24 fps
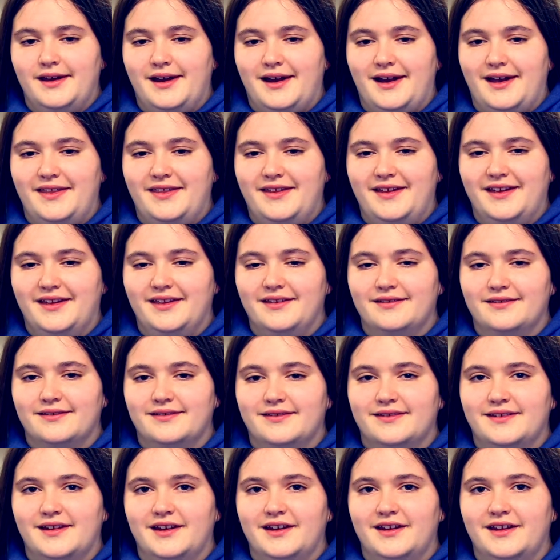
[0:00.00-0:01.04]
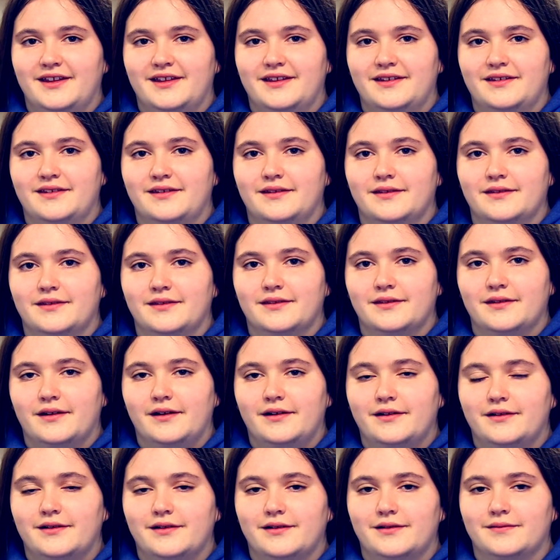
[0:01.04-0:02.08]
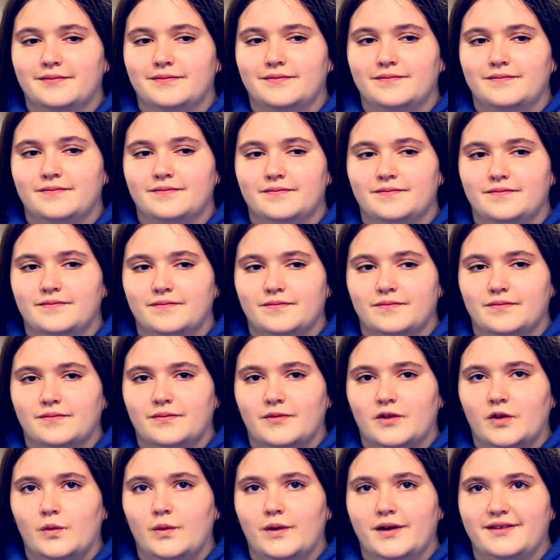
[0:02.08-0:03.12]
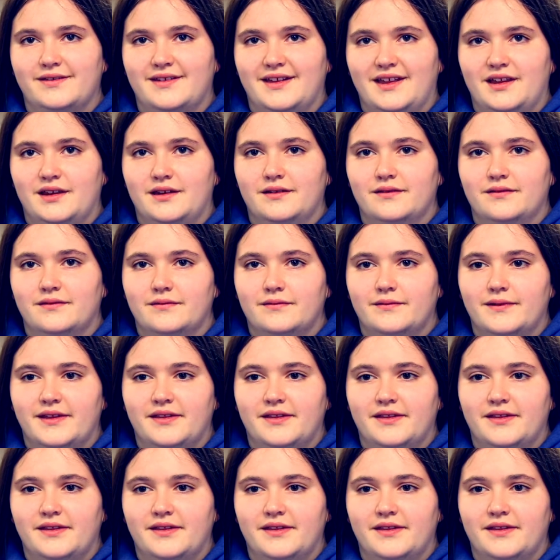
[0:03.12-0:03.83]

I think studying quizzing